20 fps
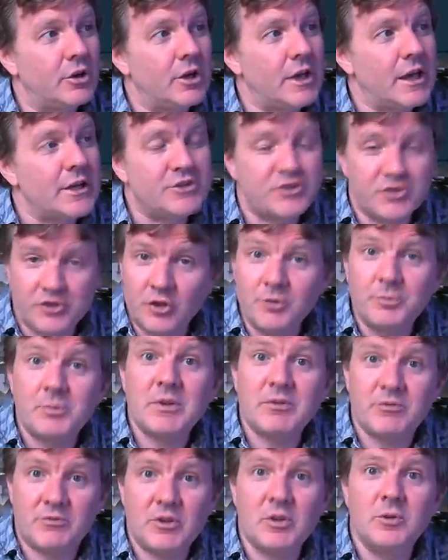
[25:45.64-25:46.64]
it should
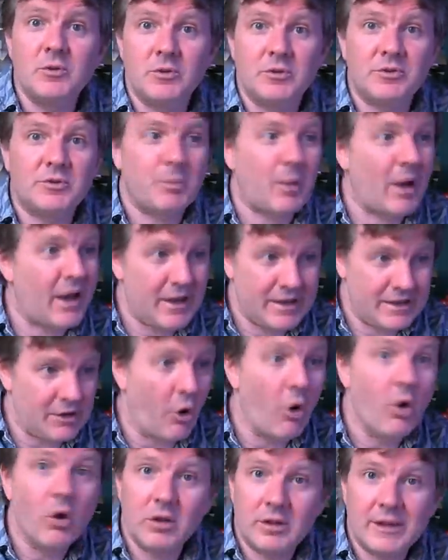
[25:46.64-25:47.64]
be viewed by
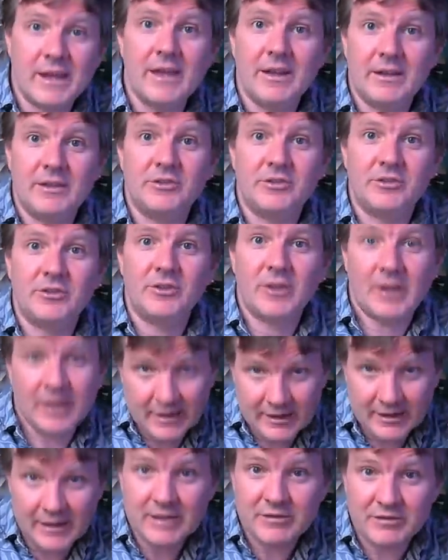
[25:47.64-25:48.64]
all kids,
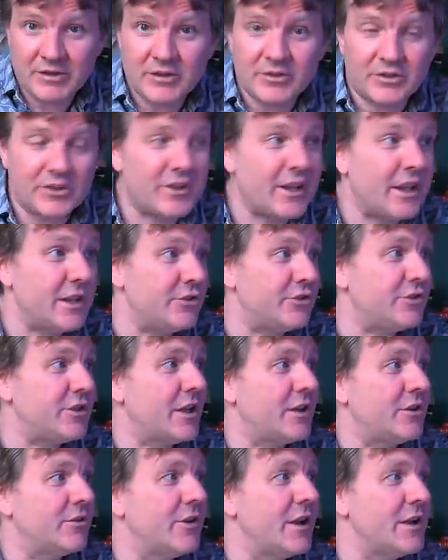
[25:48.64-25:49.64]
even in today's
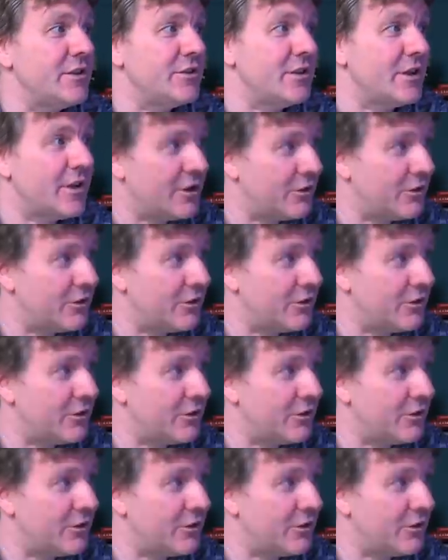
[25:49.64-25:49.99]
generation.